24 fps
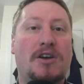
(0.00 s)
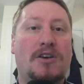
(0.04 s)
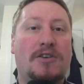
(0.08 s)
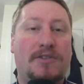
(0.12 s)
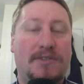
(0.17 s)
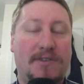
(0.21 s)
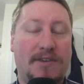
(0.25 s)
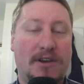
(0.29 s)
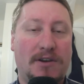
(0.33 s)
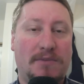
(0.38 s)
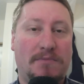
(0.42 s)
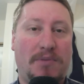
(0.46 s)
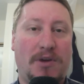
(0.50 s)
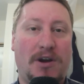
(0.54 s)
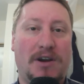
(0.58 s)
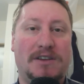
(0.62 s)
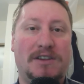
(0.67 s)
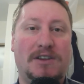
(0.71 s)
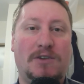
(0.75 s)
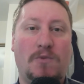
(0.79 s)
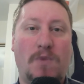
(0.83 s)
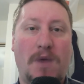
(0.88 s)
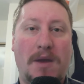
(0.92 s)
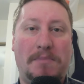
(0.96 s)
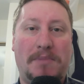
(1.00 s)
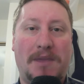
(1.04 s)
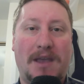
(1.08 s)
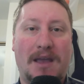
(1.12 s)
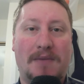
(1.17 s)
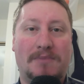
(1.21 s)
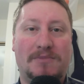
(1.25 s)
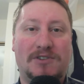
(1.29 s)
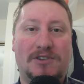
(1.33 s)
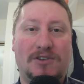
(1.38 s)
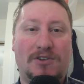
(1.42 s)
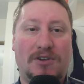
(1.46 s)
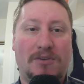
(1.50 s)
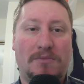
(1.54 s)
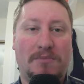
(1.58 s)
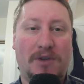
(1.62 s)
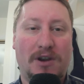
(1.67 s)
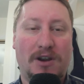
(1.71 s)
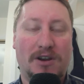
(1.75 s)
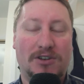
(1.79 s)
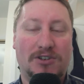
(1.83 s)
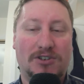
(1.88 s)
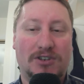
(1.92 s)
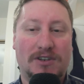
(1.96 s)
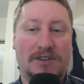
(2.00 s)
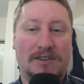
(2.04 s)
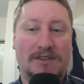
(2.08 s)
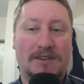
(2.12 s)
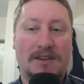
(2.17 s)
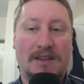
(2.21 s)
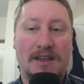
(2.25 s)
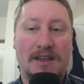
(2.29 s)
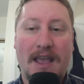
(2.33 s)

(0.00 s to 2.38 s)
third-party webcams you can purchase.